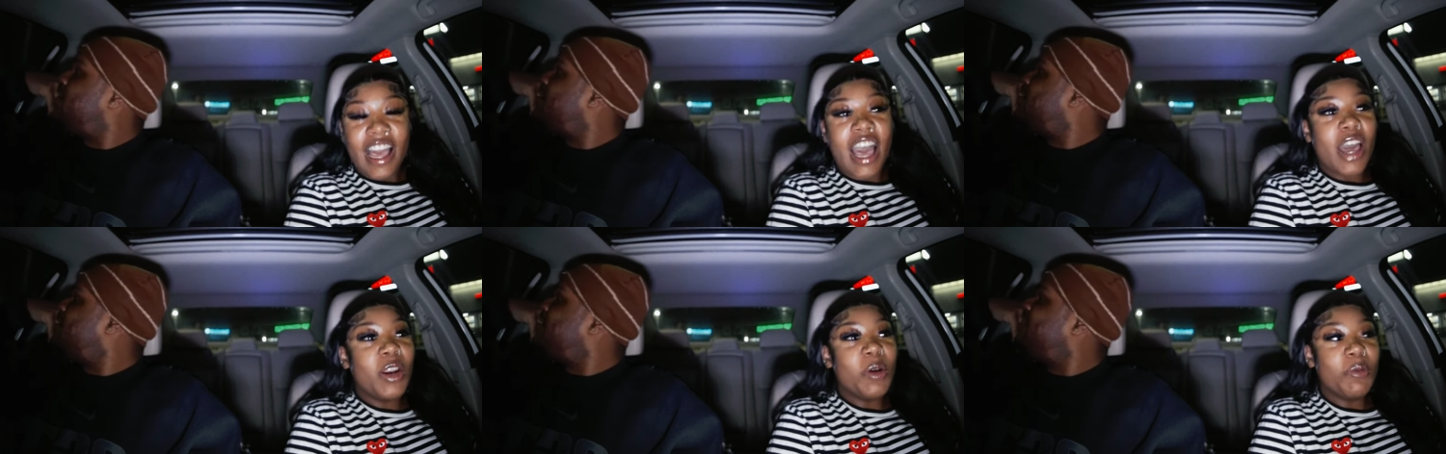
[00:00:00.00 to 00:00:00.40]

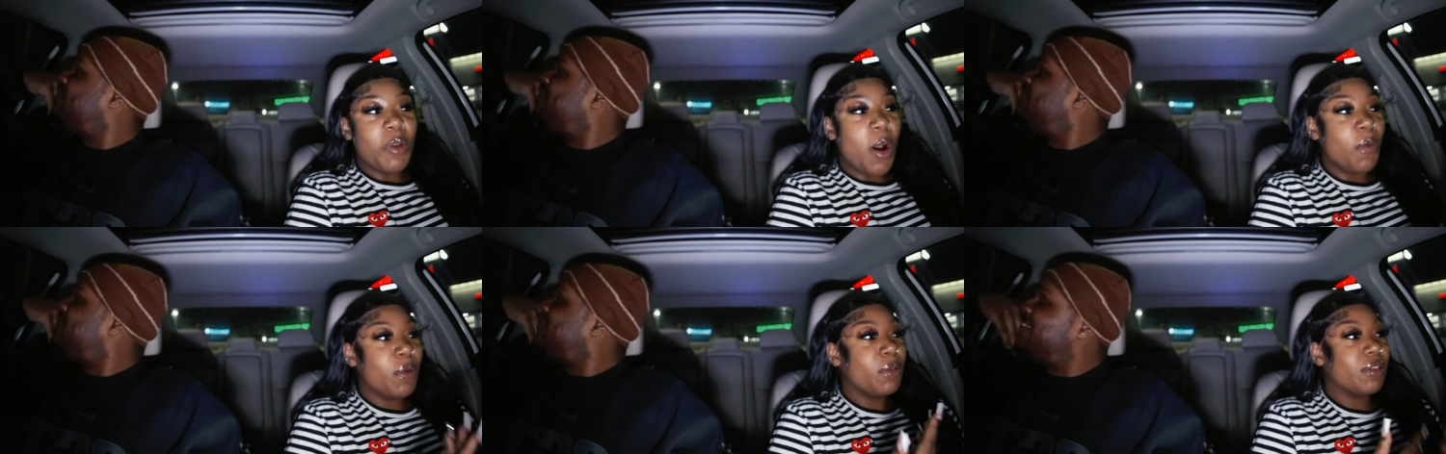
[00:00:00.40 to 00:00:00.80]
Speaker 1: I don't
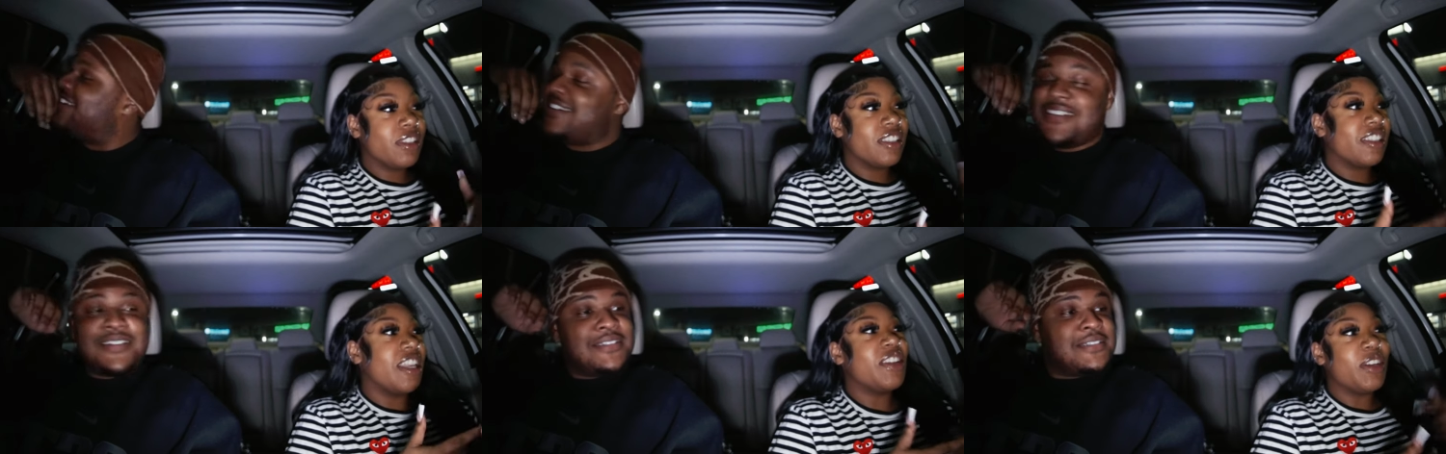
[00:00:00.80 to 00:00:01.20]
know. We was
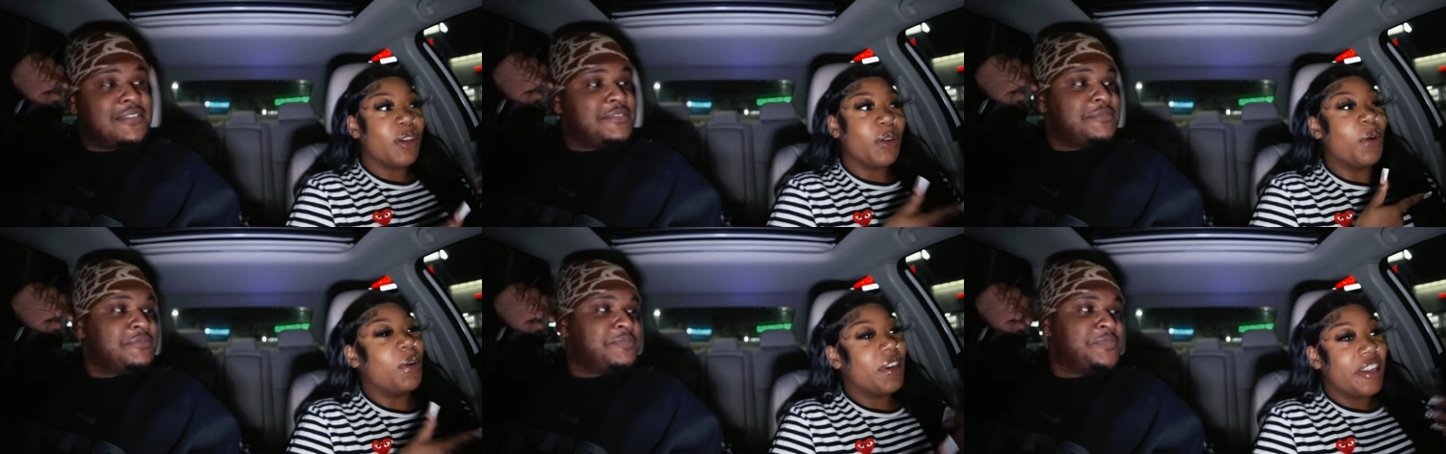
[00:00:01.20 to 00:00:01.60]
just in there
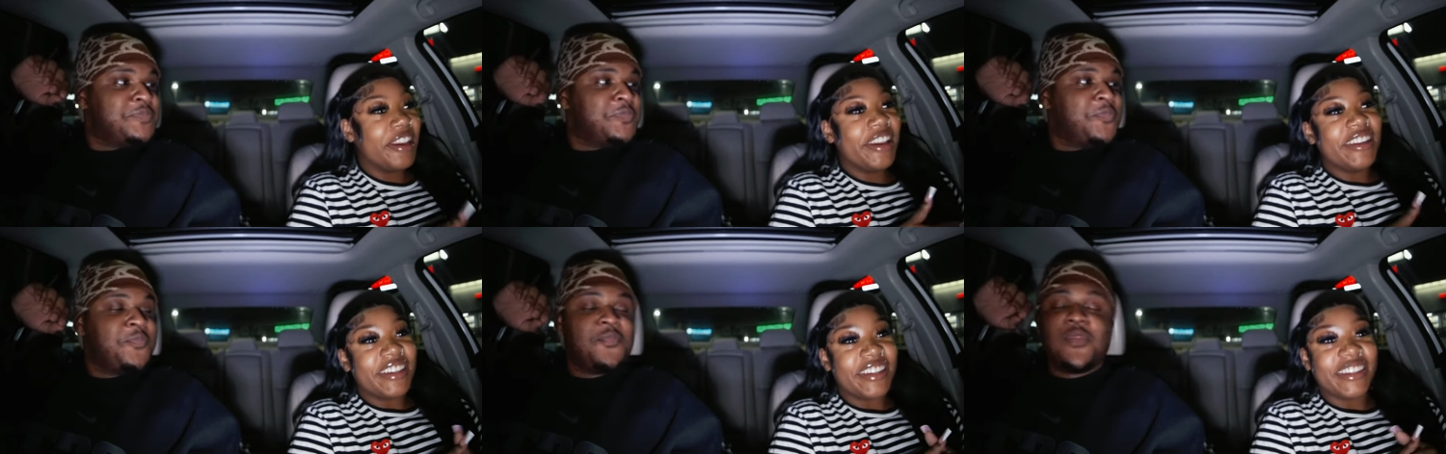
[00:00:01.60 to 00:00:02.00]
going
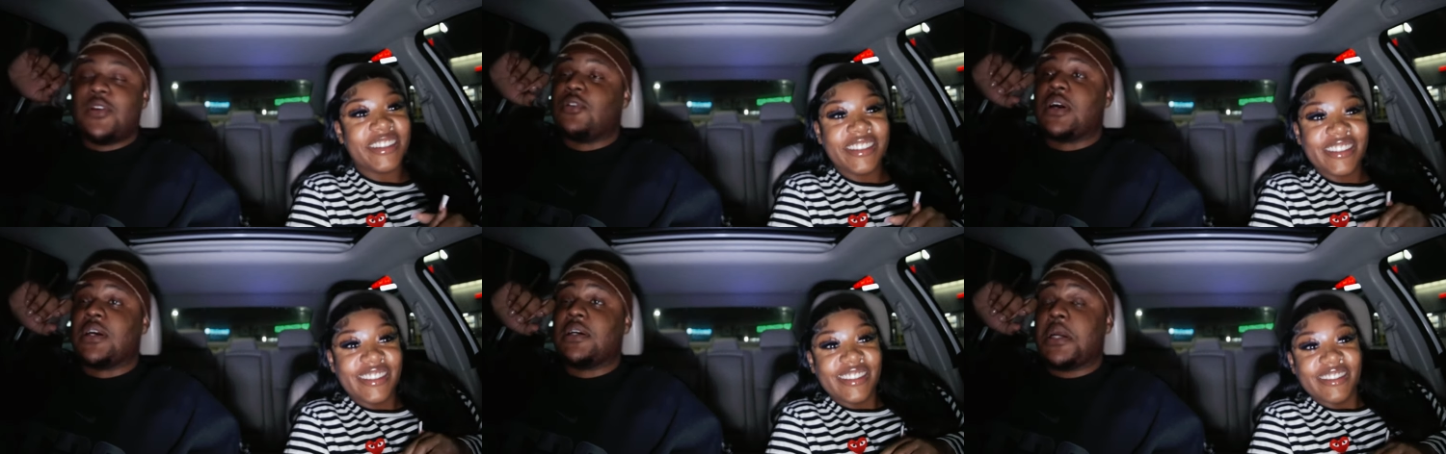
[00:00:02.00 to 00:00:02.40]
at it.
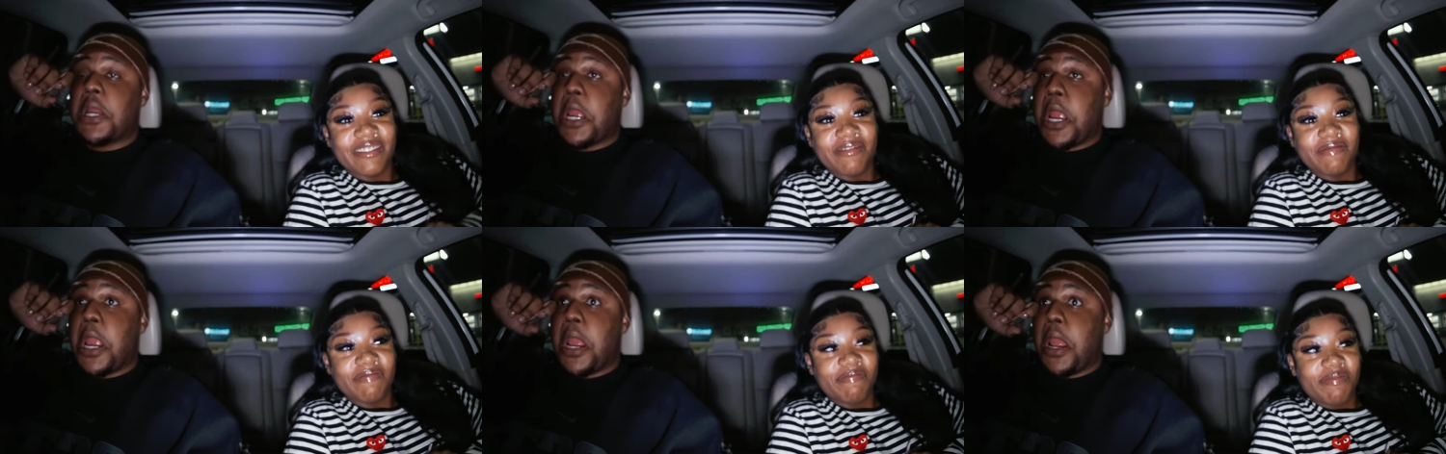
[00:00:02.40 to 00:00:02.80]
Right.
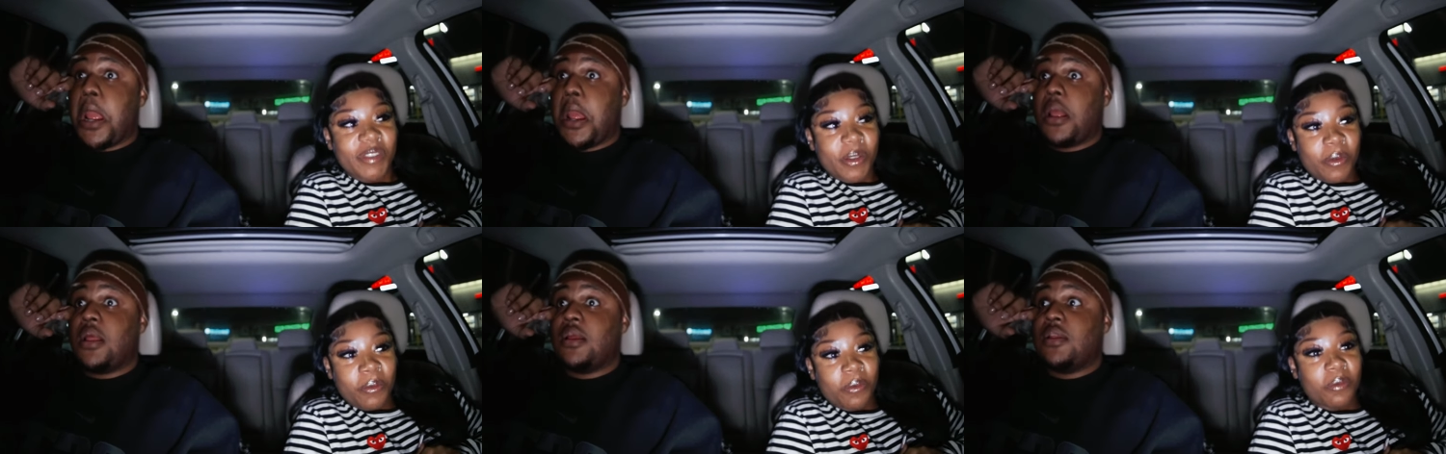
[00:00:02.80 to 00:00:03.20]

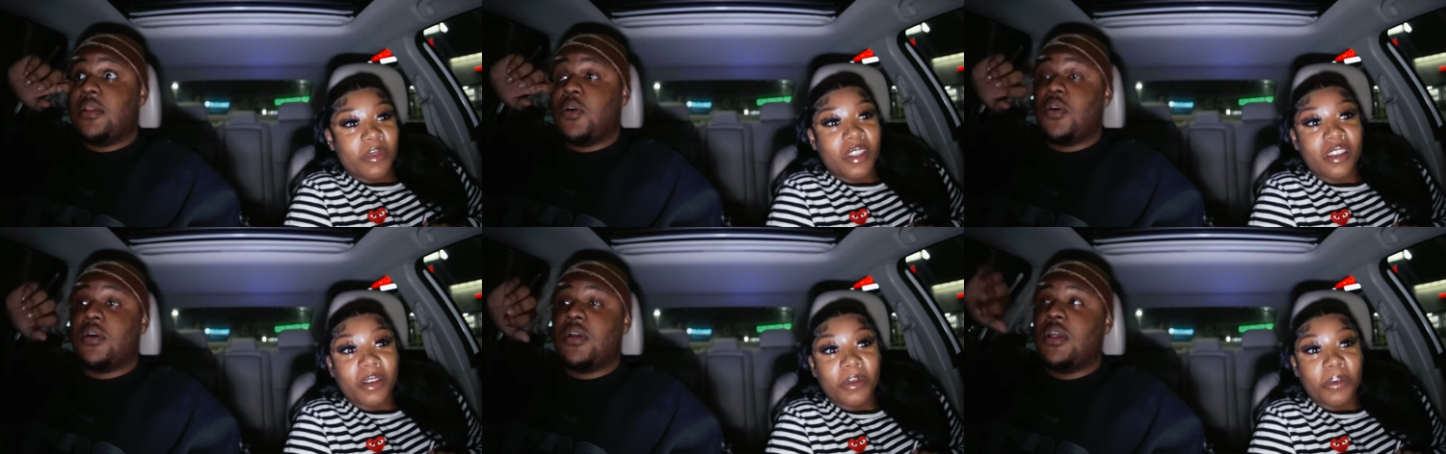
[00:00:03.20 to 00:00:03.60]

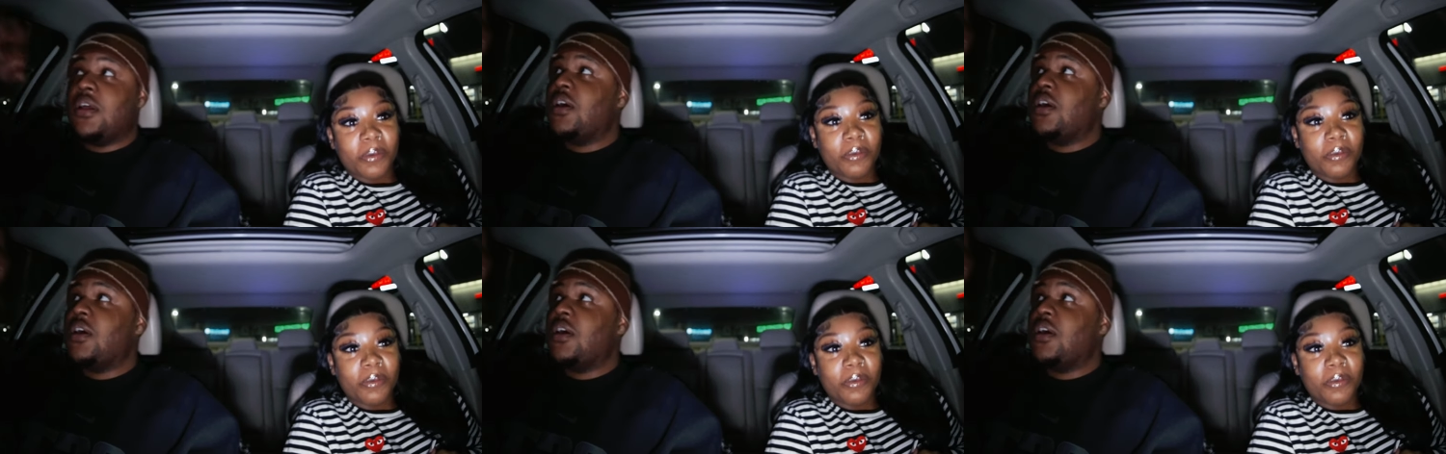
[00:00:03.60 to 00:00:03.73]
Yeah.